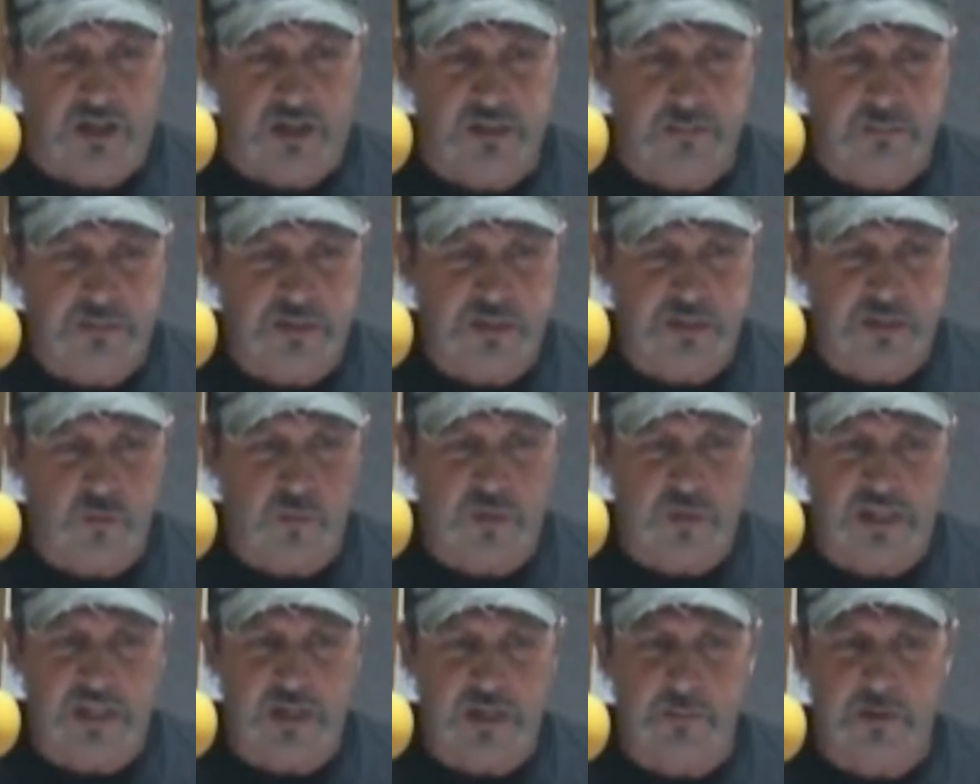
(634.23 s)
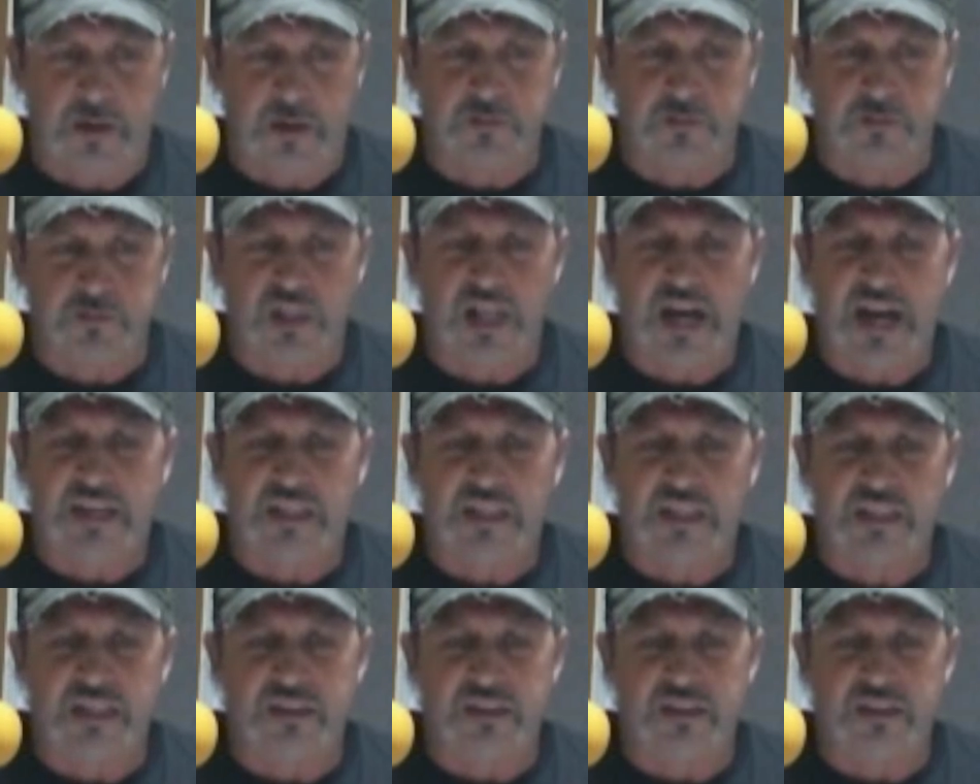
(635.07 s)
It's a busy week coming up.
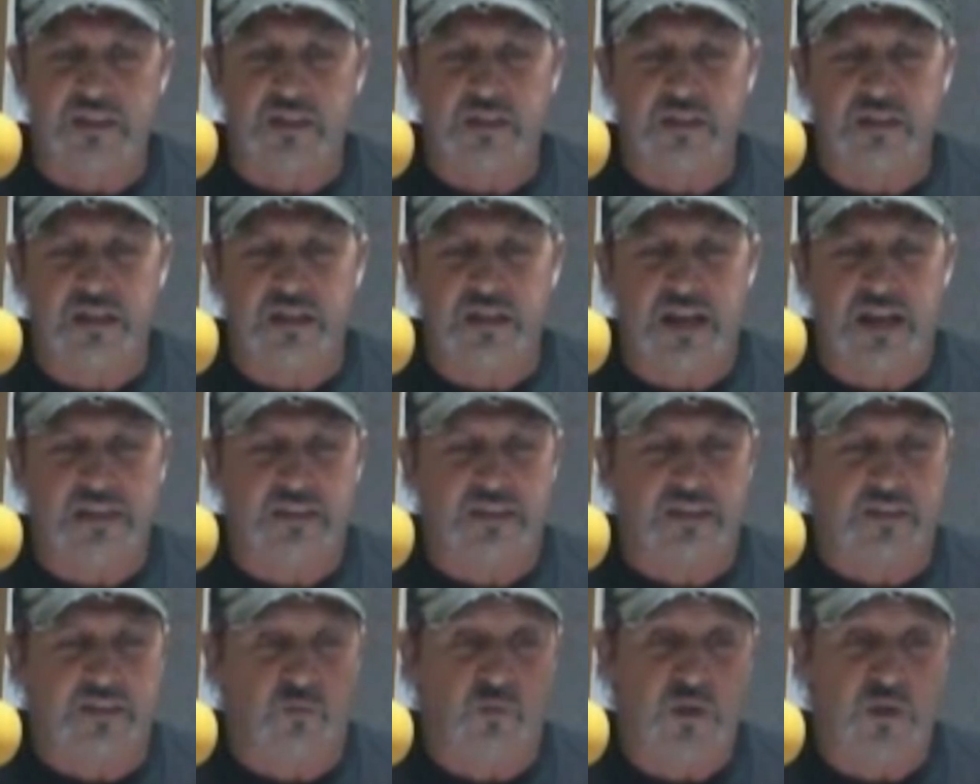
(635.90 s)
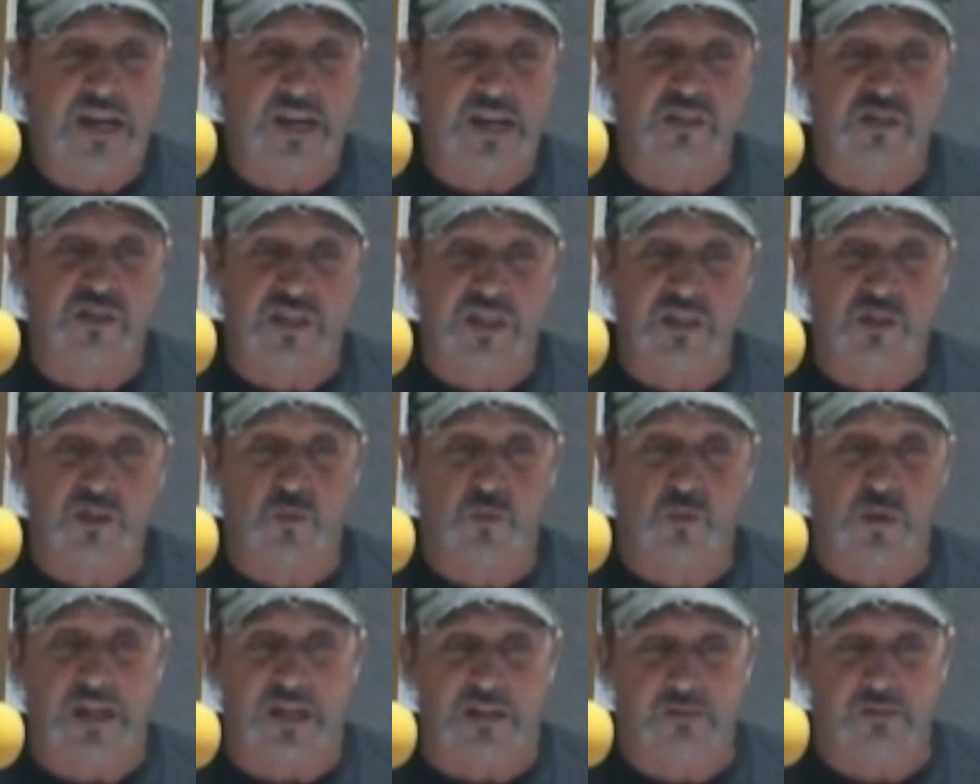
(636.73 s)
July 11th at the range
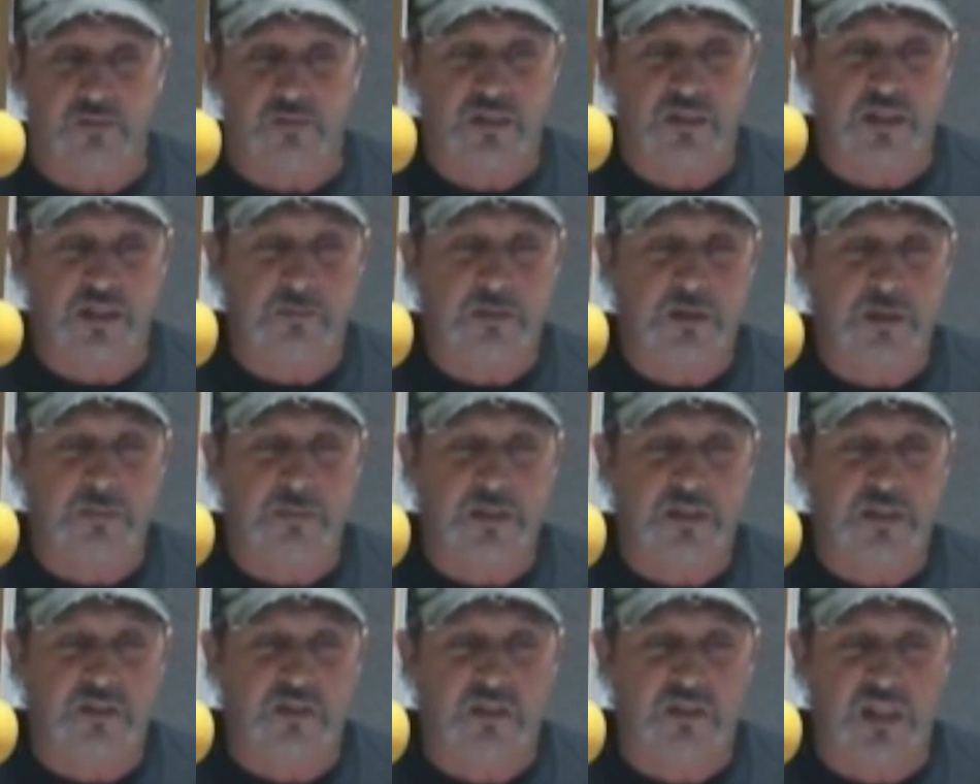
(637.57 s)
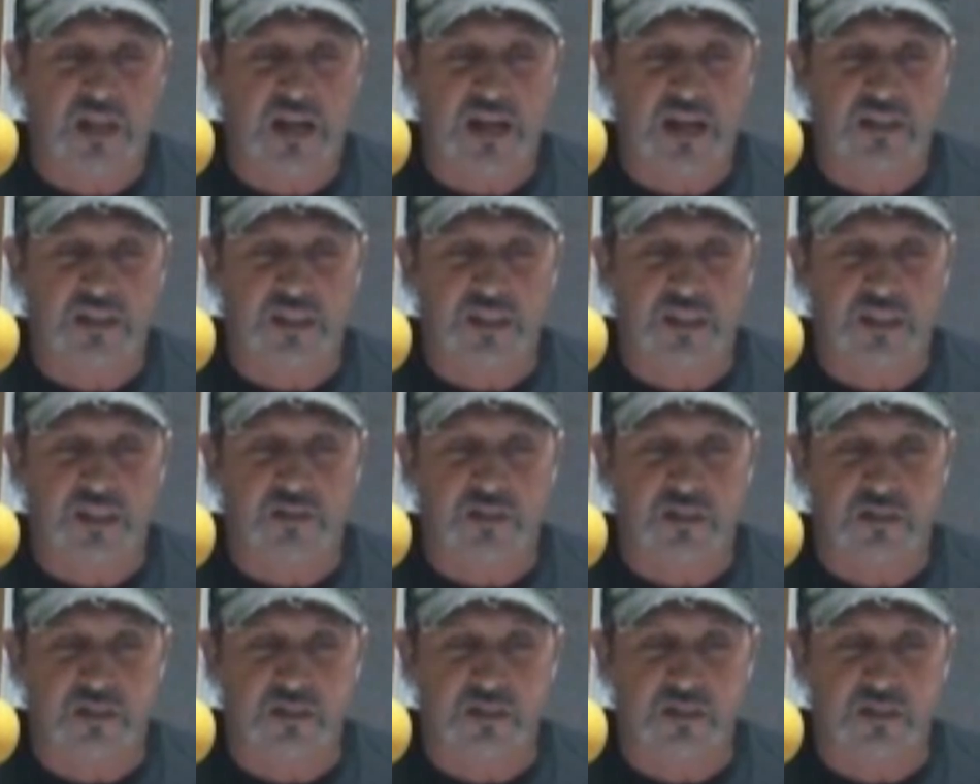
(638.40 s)
this week, this upcoming July
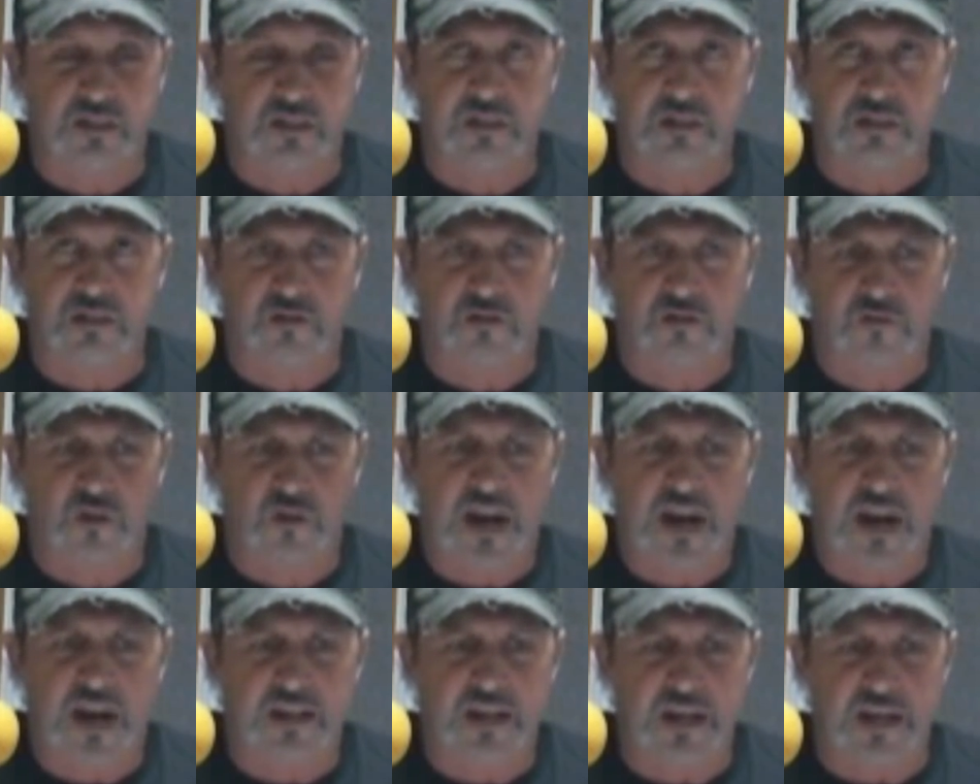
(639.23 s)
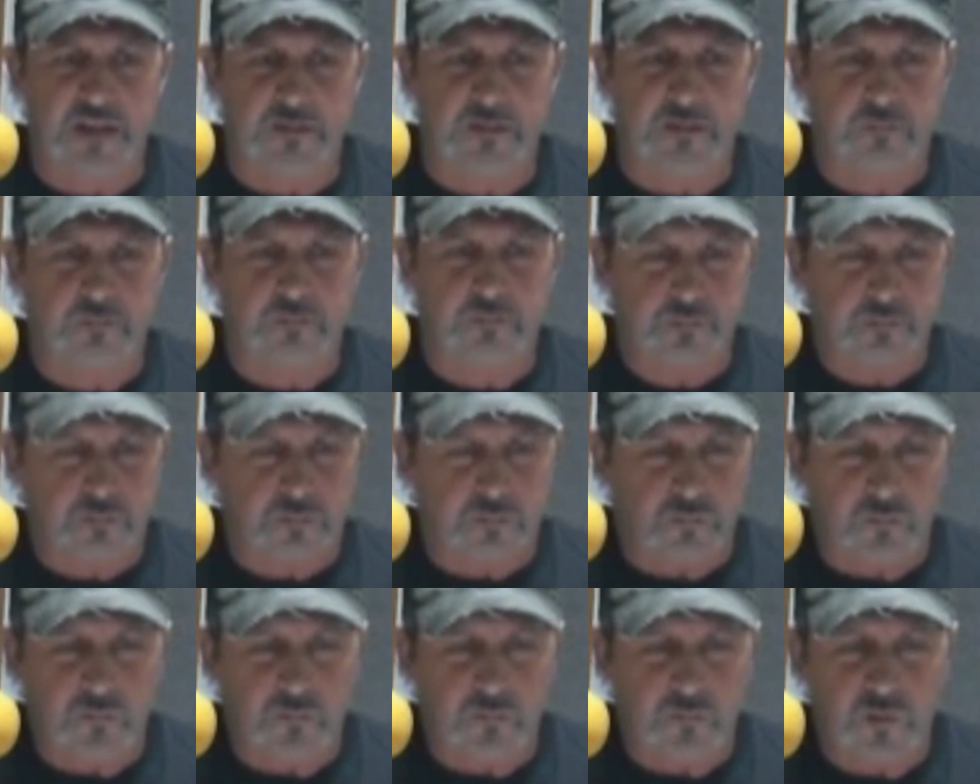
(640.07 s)
11th, this Friday night,
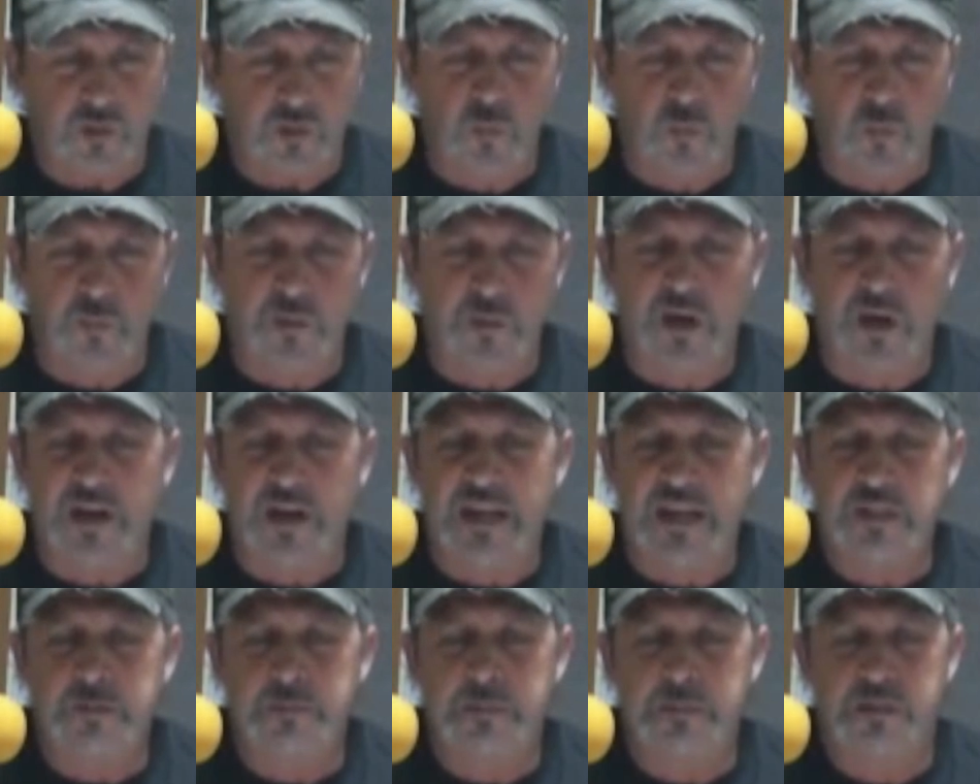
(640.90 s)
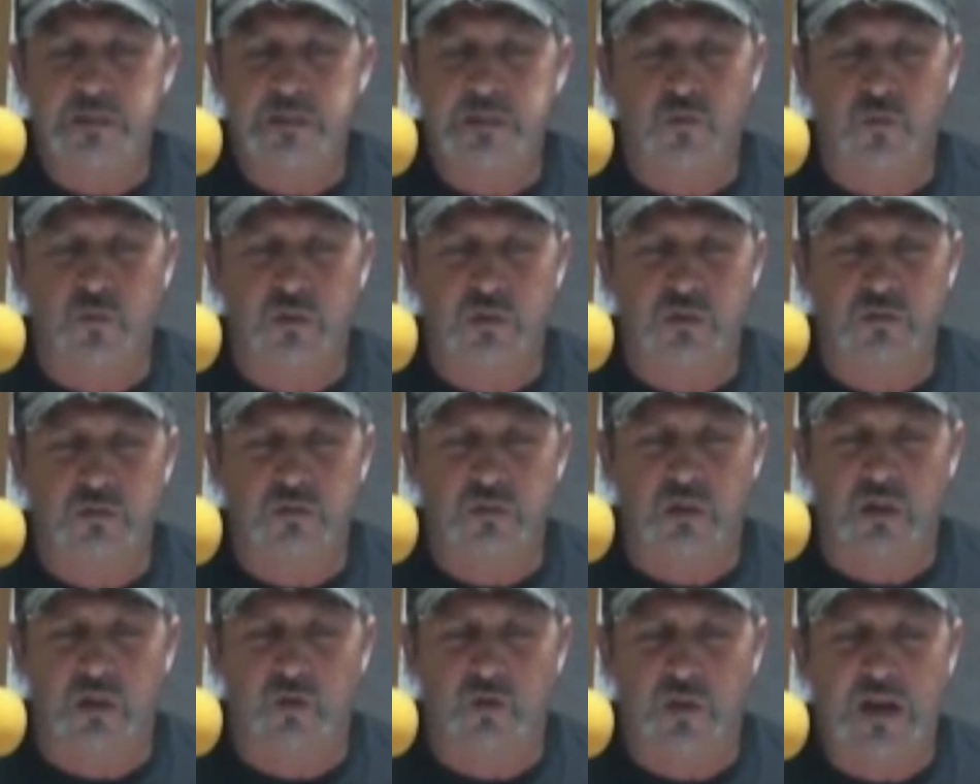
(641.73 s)
will be our next pistol
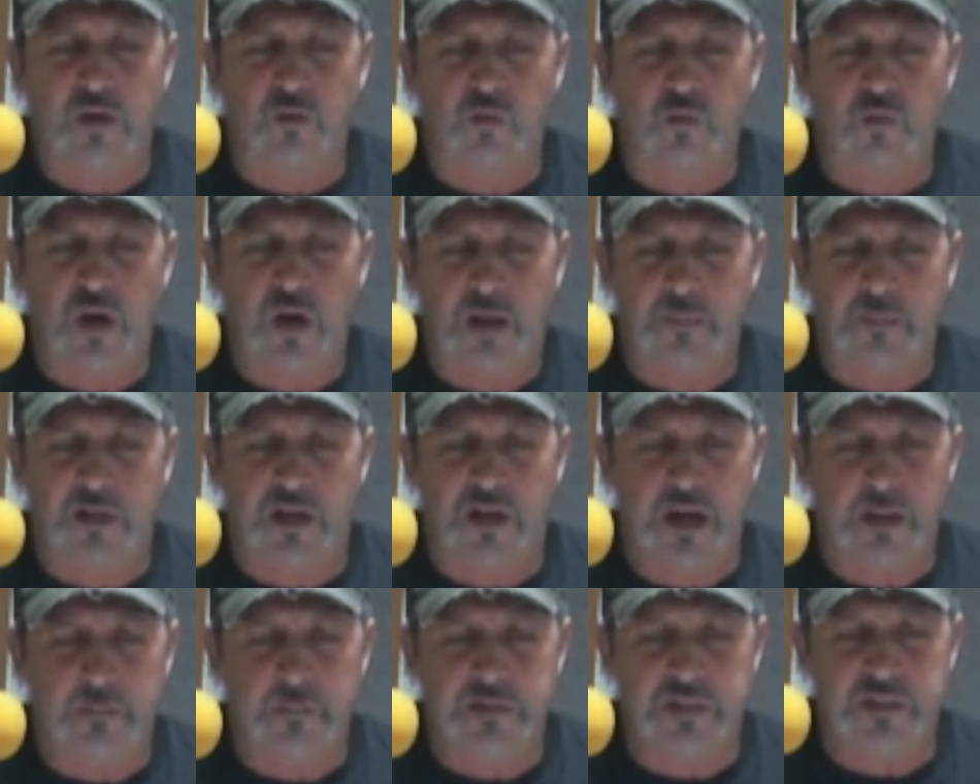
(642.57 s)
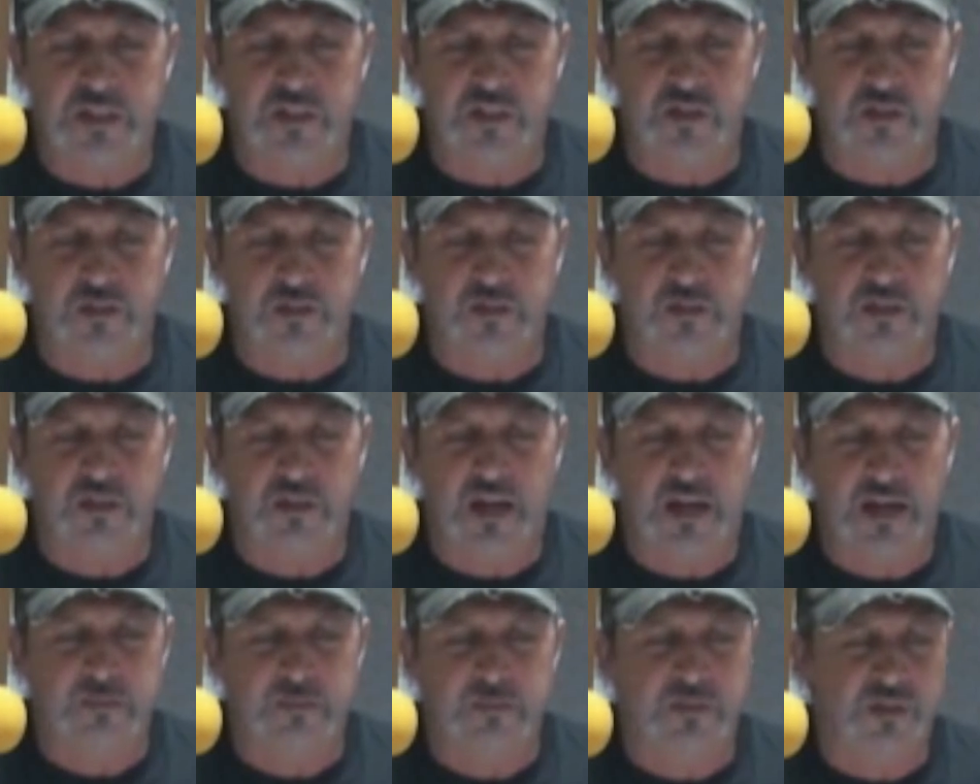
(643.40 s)
round robin competition.
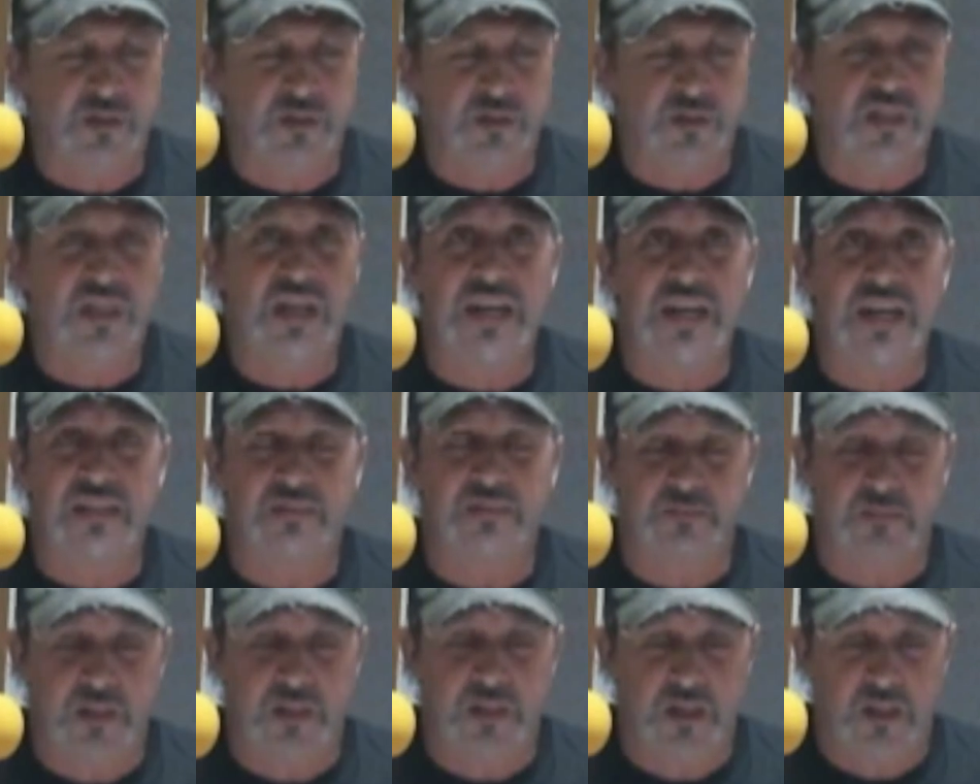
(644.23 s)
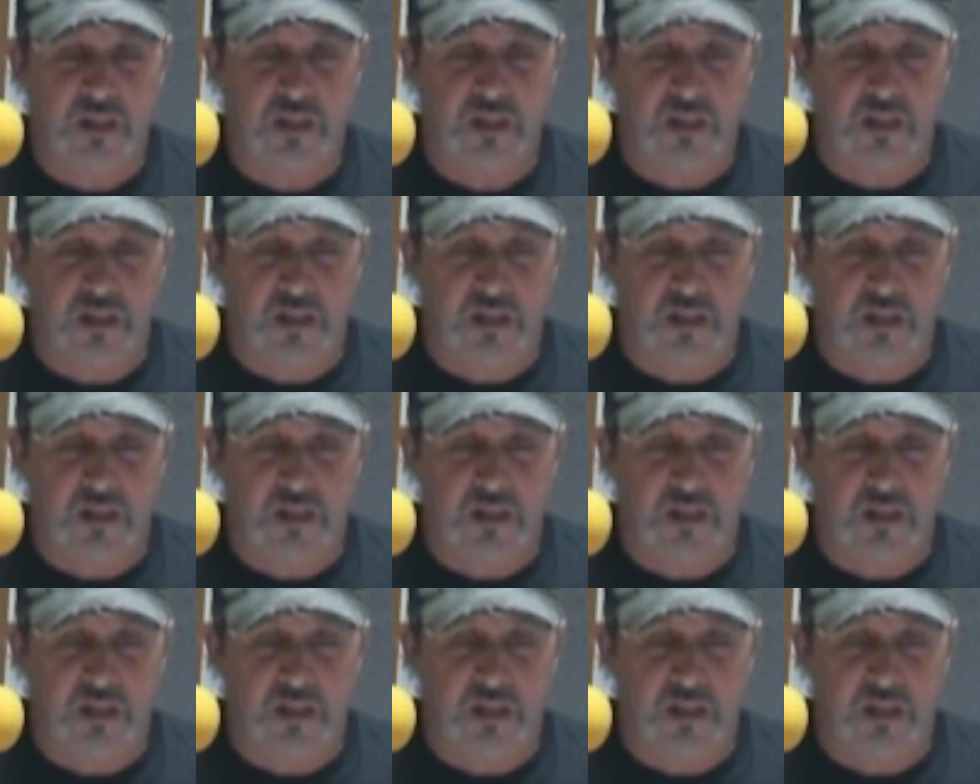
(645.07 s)
The times are tight